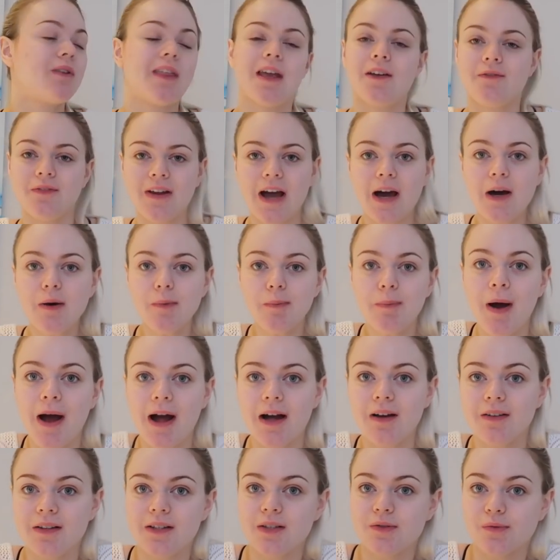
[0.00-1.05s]
They've now put
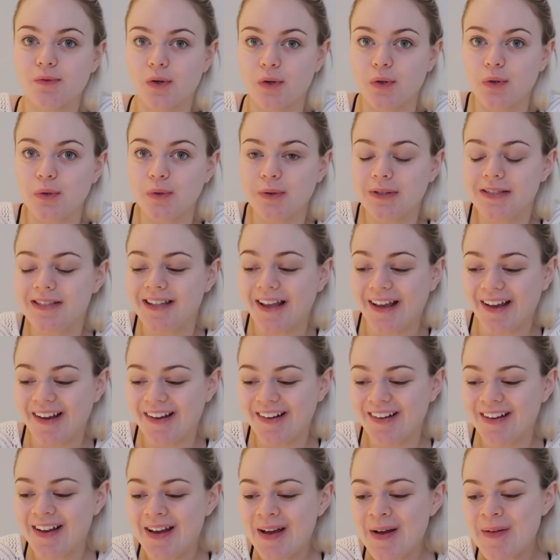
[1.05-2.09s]
out this rule.
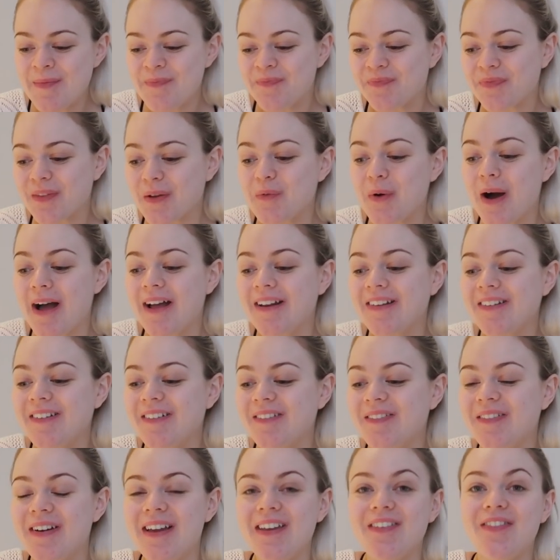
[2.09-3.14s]
So
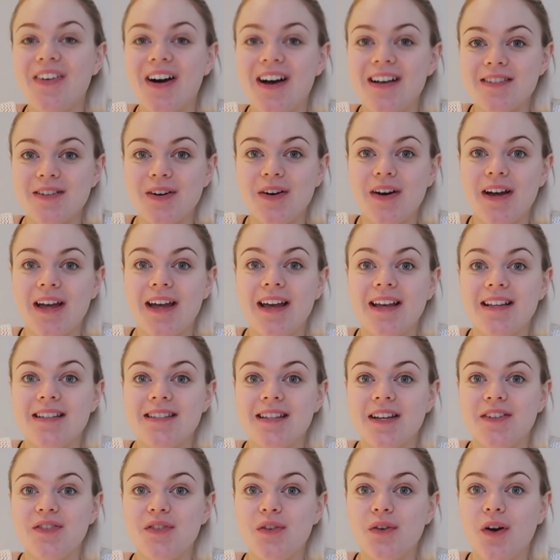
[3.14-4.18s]
when we first got here, it
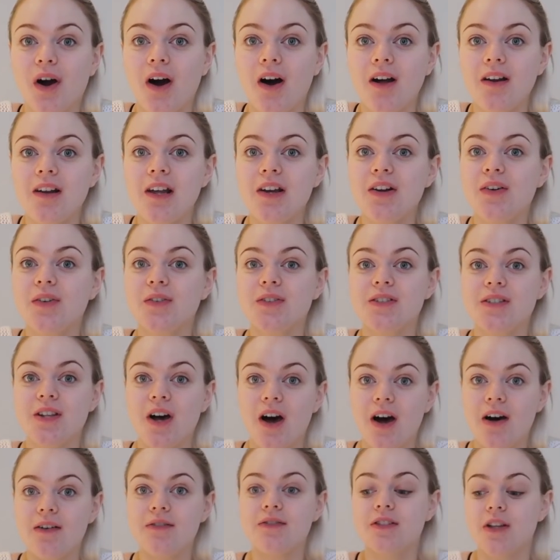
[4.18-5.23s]
said you can't like
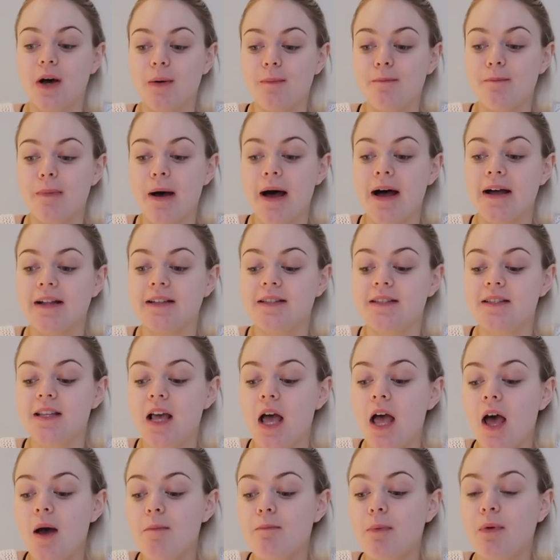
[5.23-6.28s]
reserve sunbeds
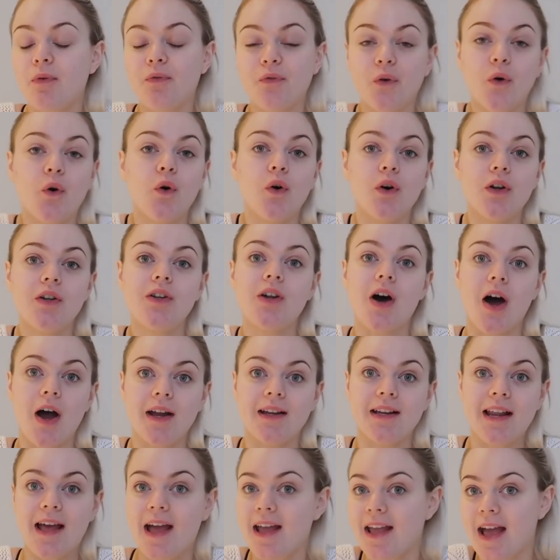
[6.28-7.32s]
before
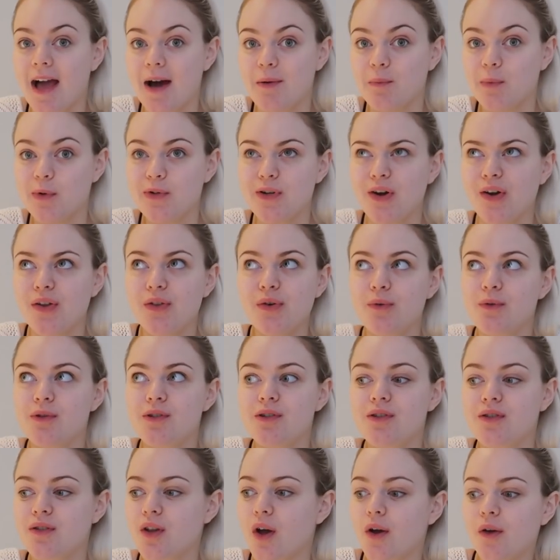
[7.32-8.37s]
9 a.m, which I thought was
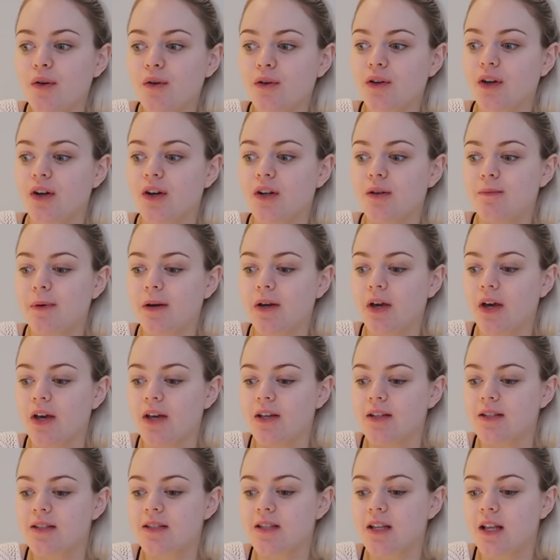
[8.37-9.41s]
so good,
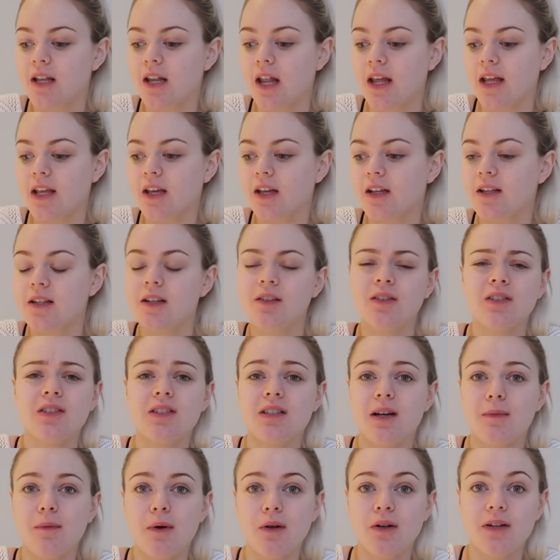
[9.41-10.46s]
because like on
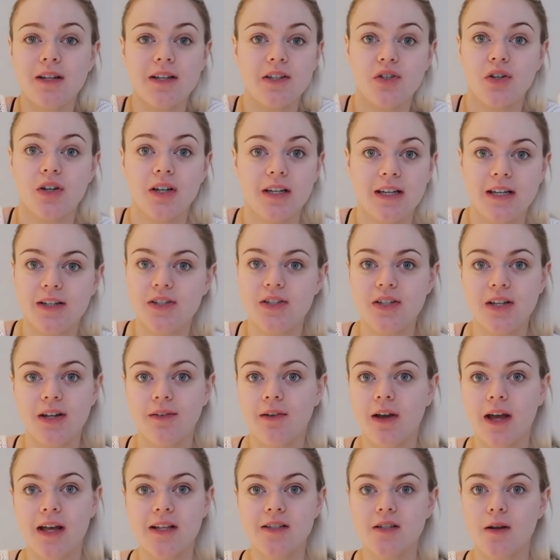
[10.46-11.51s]
some holidays you can literally
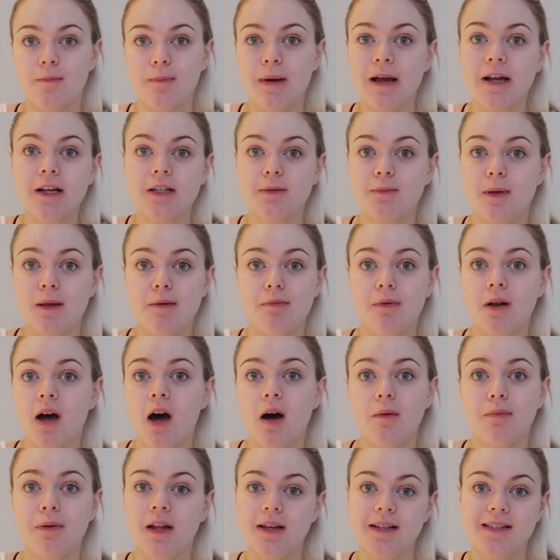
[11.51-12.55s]
never get a sunbed because people
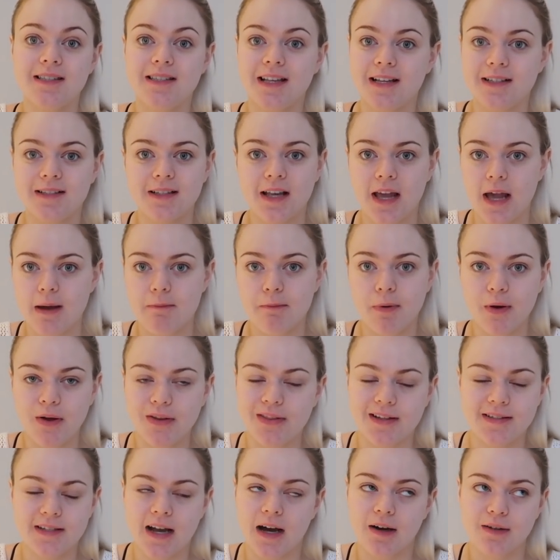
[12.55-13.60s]
are up at like 6 a.m. putting
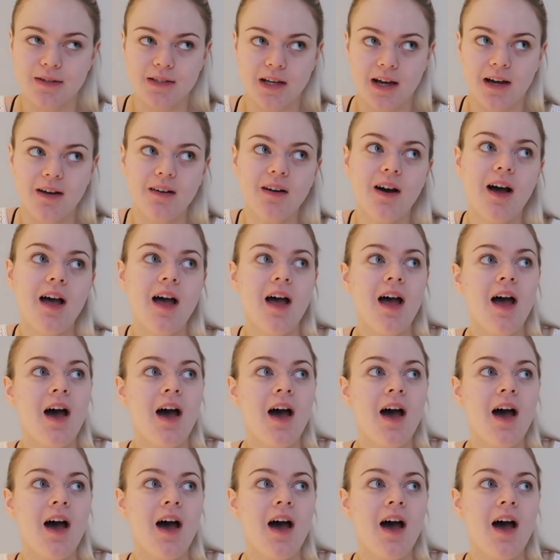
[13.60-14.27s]
their towels out.